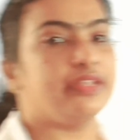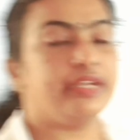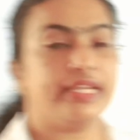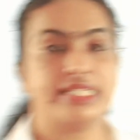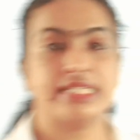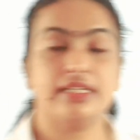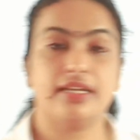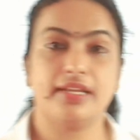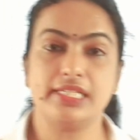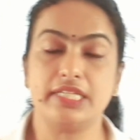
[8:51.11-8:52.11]
the next
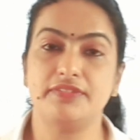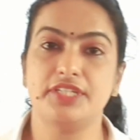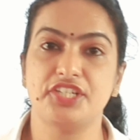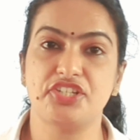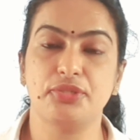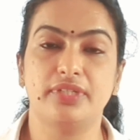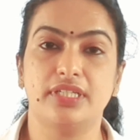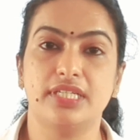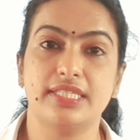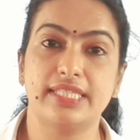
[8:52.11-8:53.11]
connective tissue,
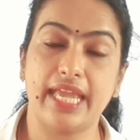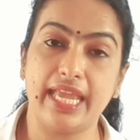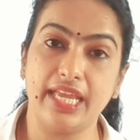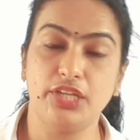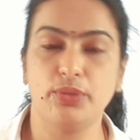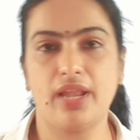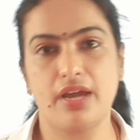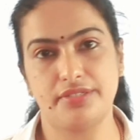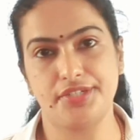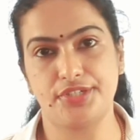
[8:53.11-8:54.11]
that is
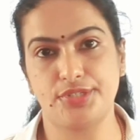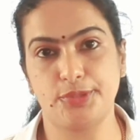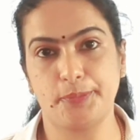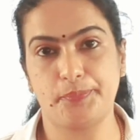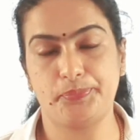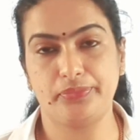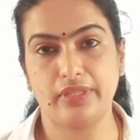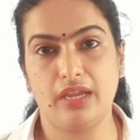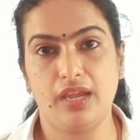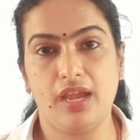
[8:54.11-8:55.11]
areolar tissue.
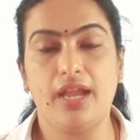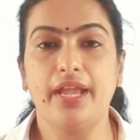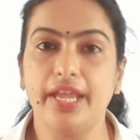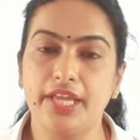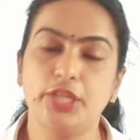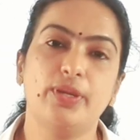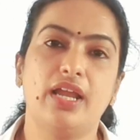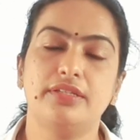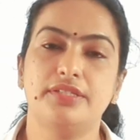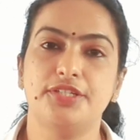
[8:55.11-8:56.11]

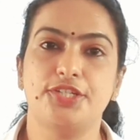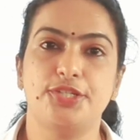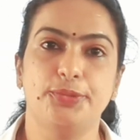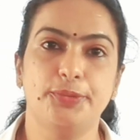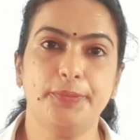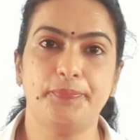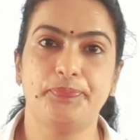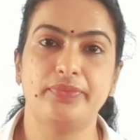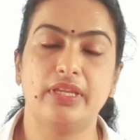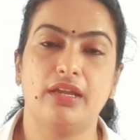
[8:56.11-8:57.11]
Areolar tissue
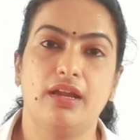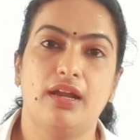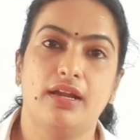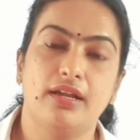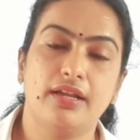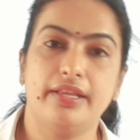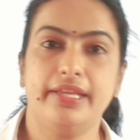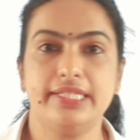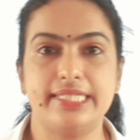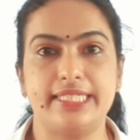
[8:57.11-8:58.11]

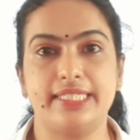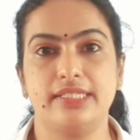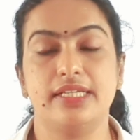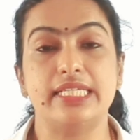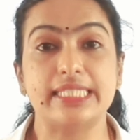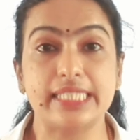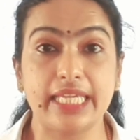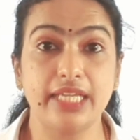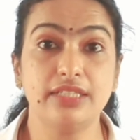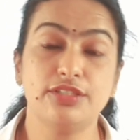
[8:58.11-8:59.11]
connects
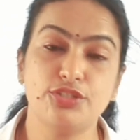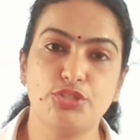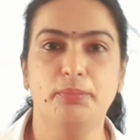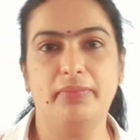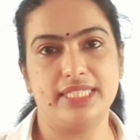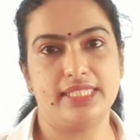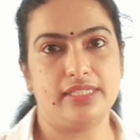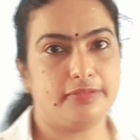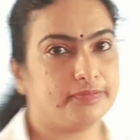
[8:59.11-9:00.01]
skin to muscle.